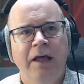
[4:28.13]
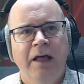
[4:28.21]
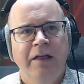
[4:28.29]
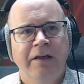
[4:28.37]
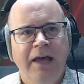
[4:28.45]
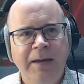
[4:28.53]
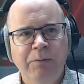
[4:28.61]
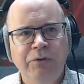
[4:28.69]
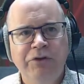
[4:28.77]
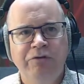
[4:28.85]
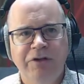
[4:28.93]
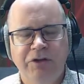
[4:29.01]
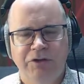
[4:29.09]
Cables
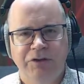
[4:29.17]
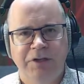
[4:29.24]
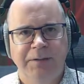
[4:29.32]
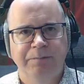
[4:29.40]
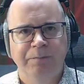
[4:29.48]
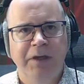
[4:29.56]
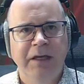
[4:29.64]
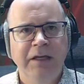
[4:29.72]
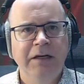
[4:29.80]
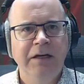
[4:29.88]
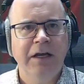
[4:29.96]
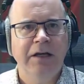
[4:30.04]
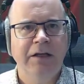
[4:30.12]
are interesting.
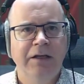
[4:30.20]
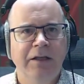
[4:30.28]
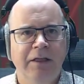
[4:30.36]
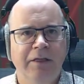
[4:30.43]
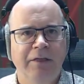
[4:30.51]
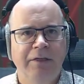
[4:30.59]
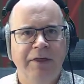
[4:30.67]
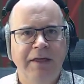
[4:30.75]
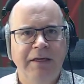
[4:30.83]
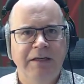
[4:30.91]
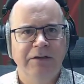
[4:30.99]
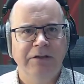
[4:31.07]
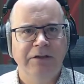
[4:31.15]
In
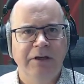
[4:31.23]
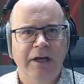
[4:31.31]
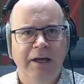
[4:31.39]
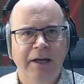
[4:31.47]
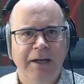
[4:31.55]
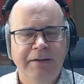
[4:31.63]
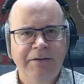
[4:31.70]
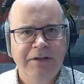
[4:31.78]
this